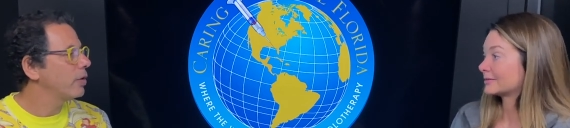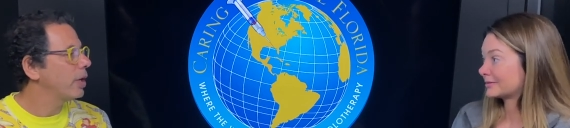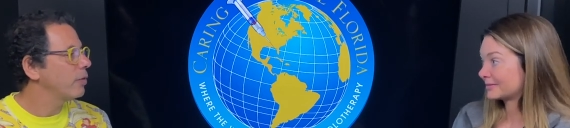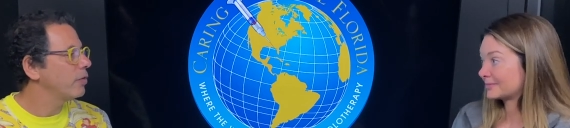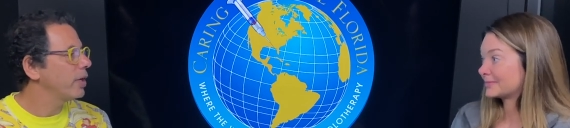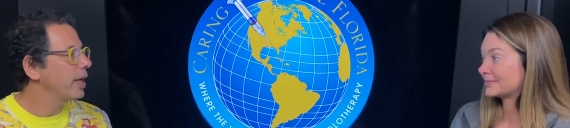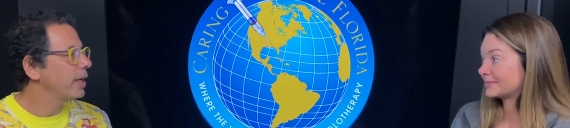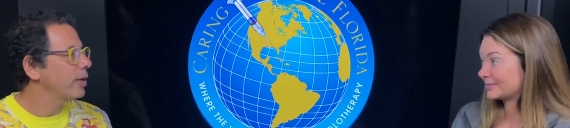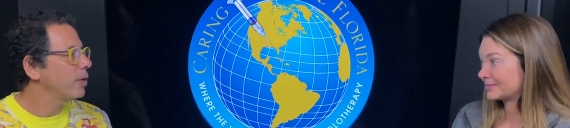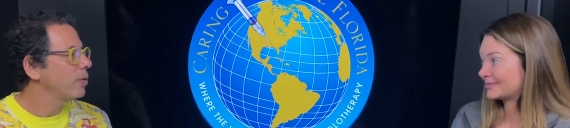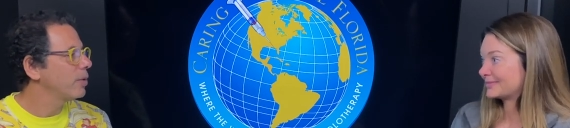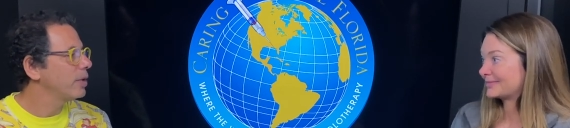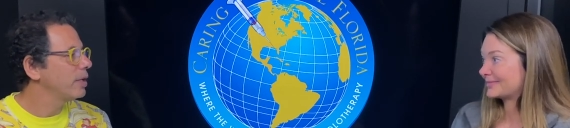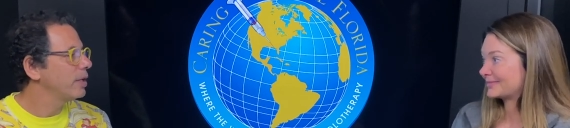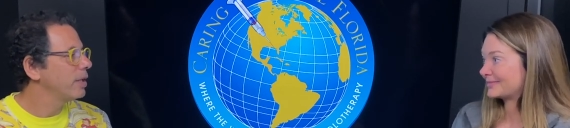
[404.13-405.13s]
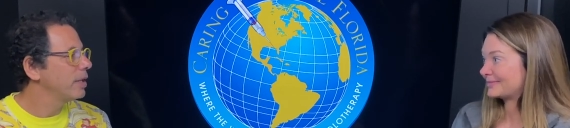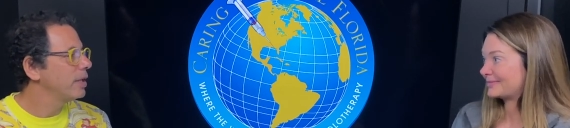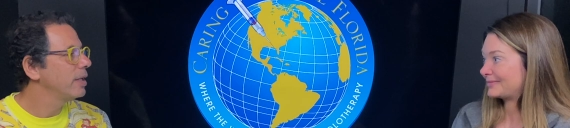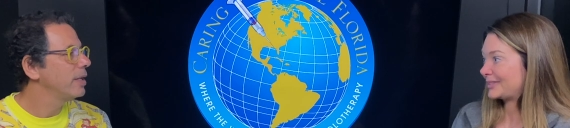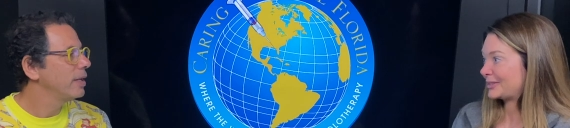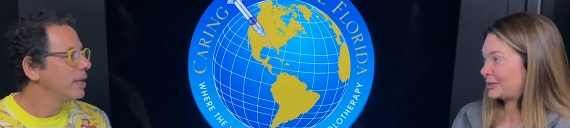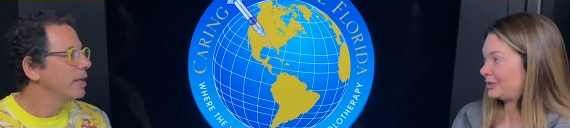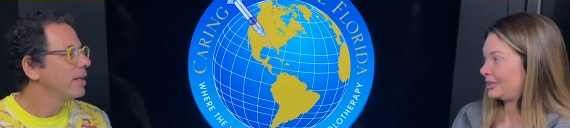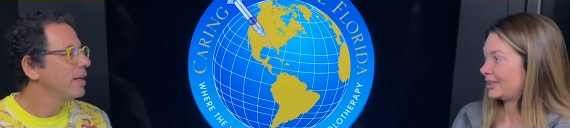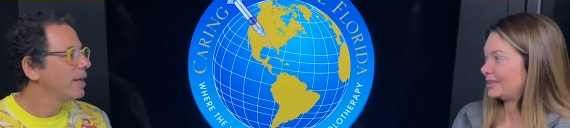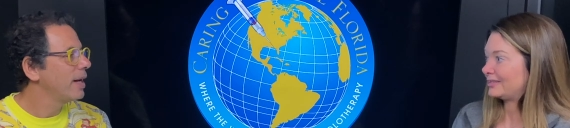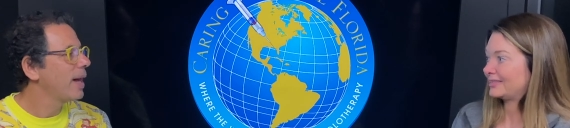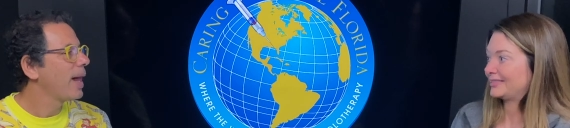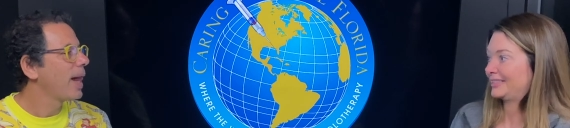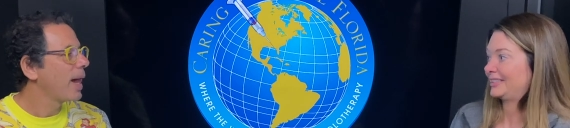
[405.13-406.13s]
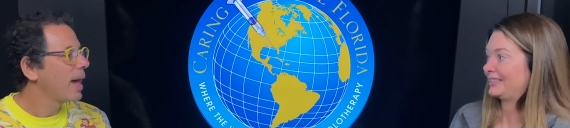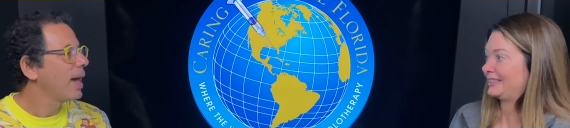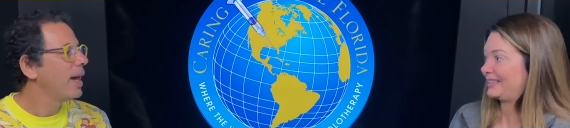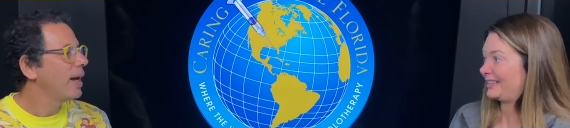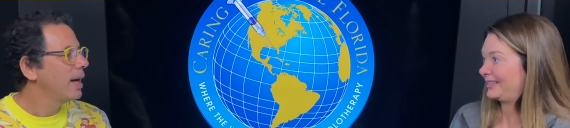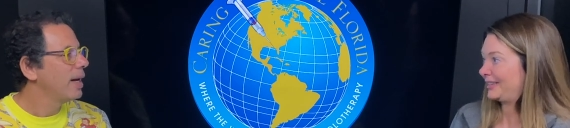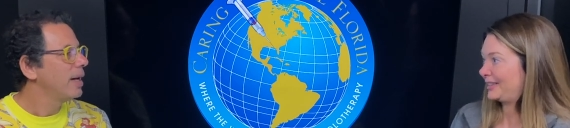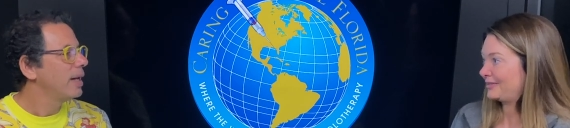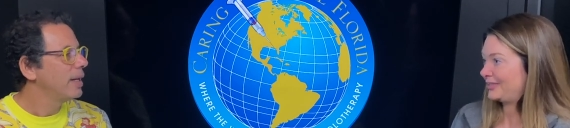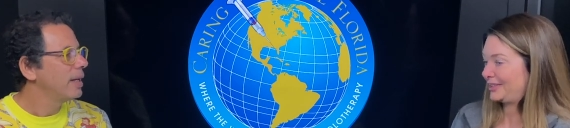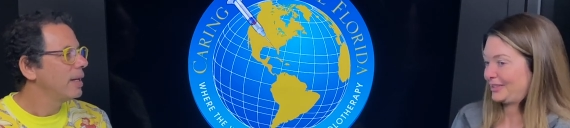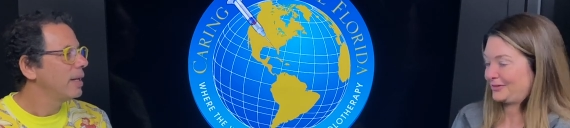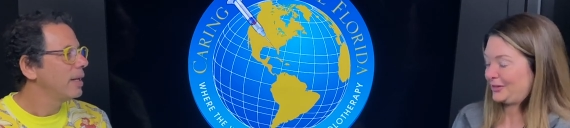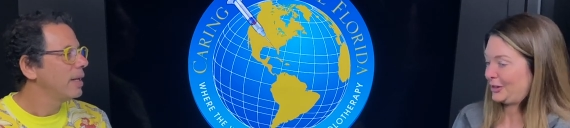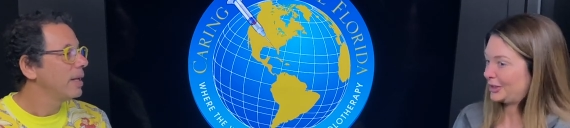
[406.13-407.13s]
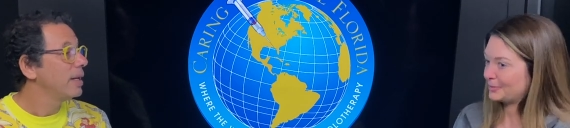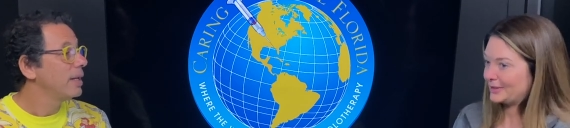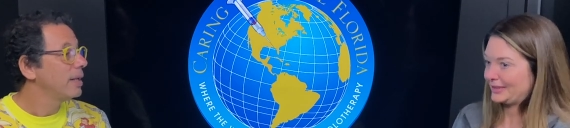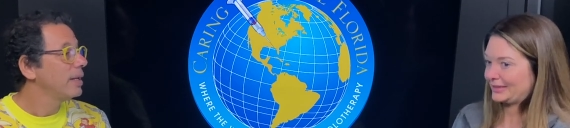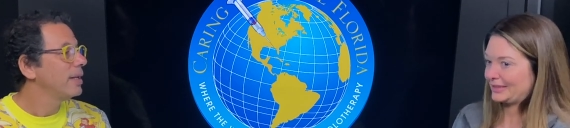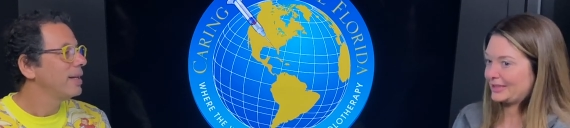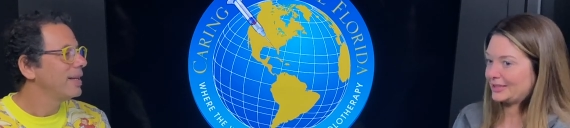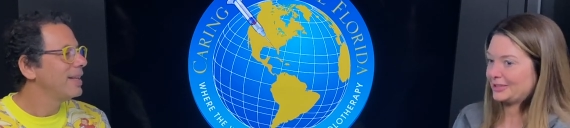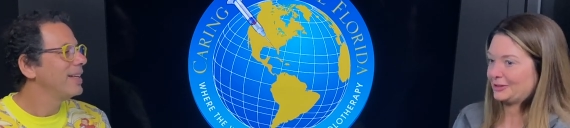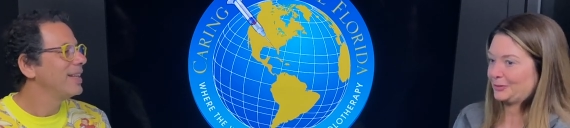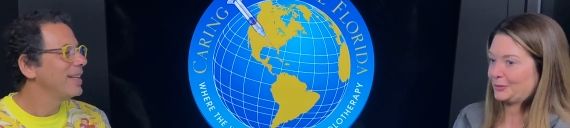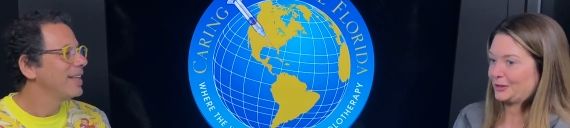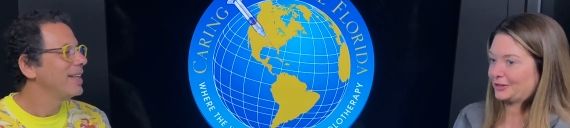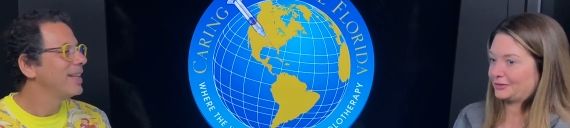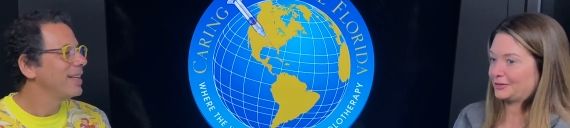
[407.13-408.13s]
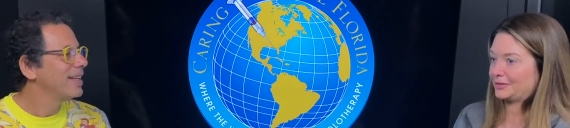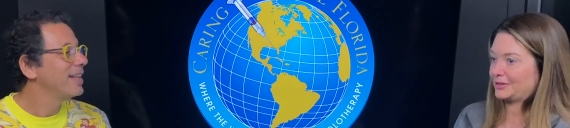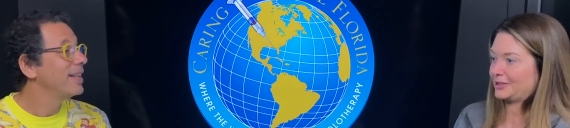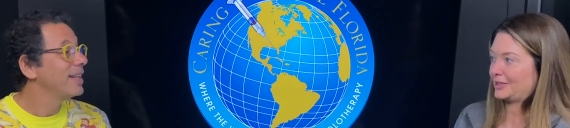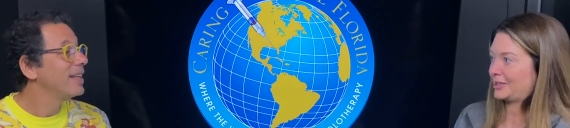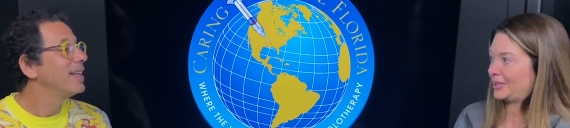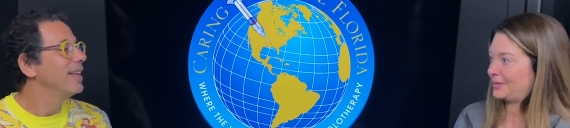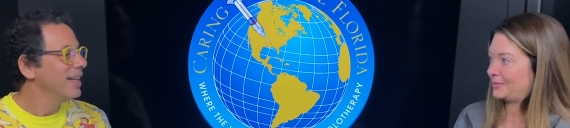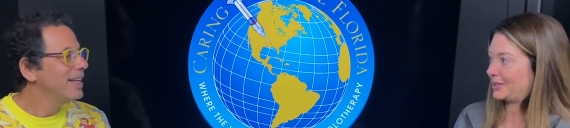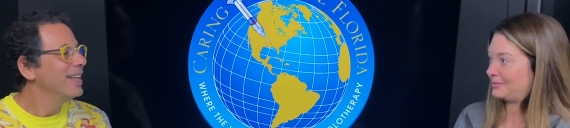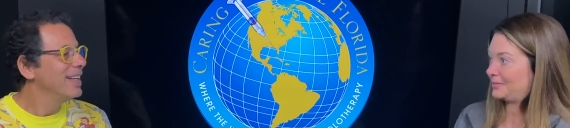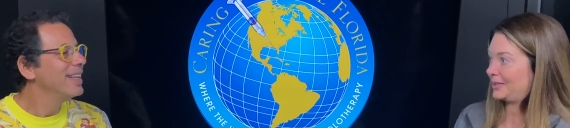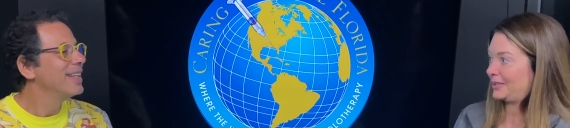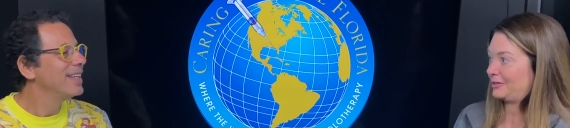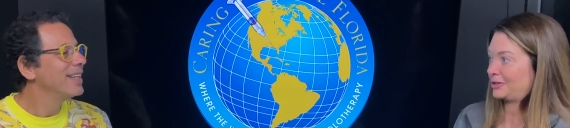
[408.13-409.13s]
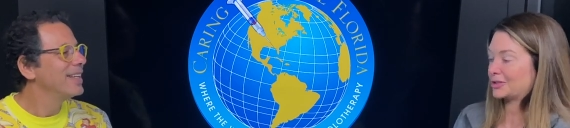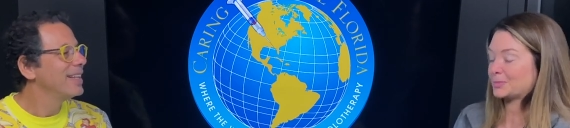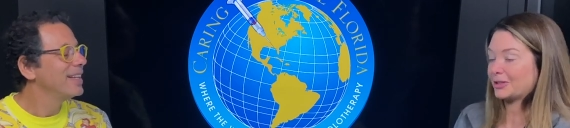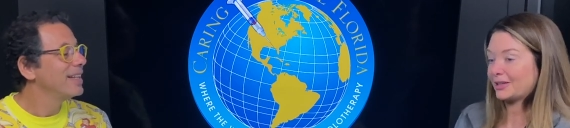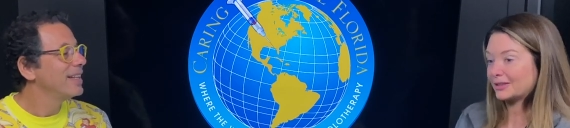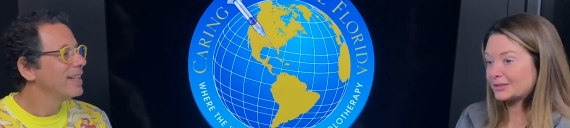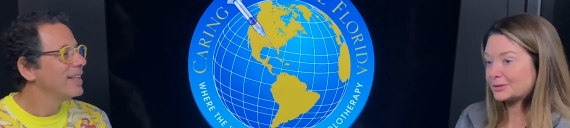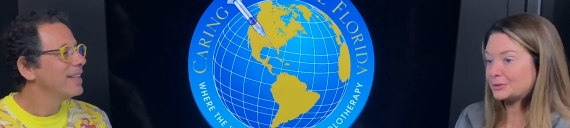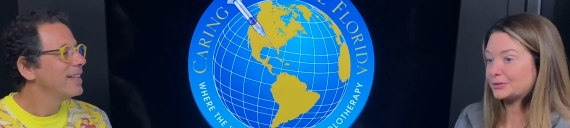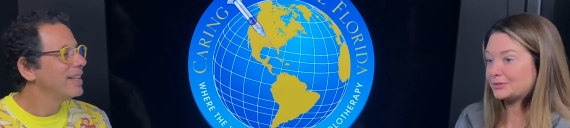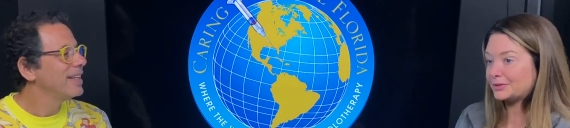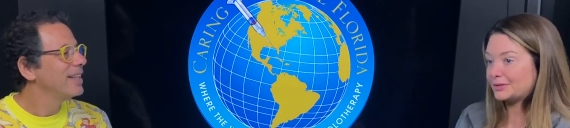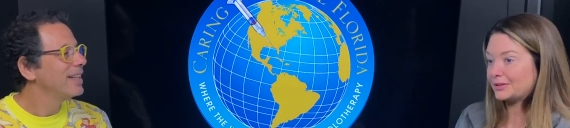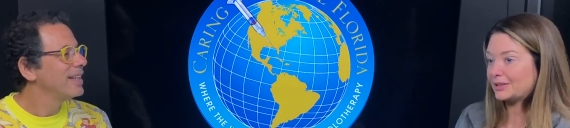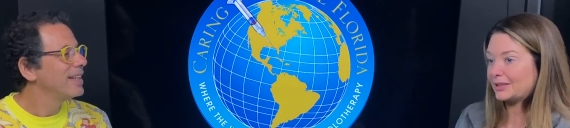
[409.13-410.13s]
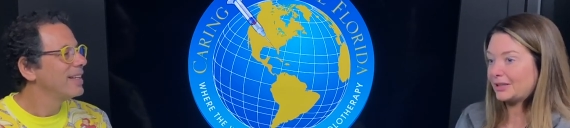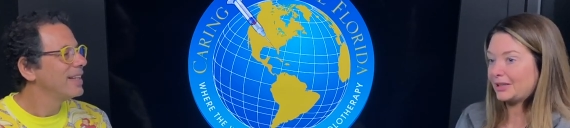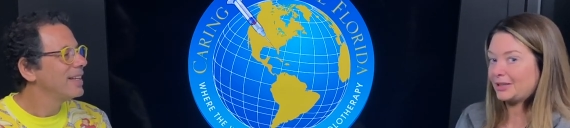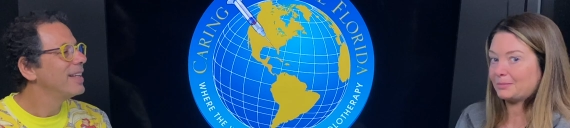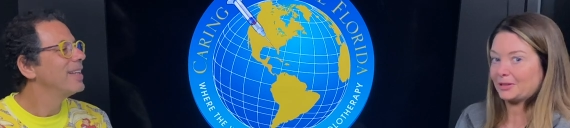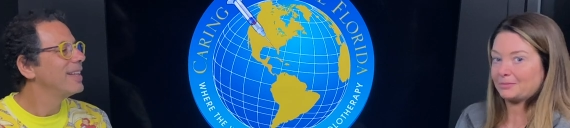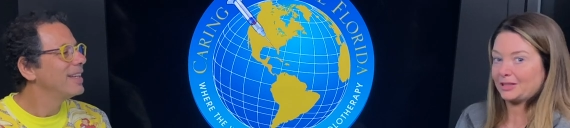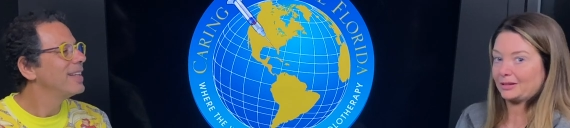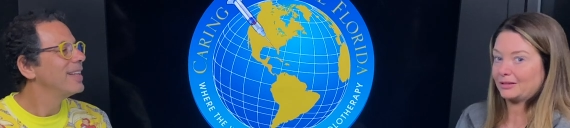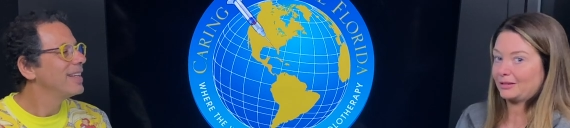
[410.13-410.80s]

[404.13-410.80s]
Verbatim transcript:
Speaker 1: So how's that going?
Speaker 2: It's great. I love it. It's very busy. I work full time. I'm in nurse prac school full time. I'm in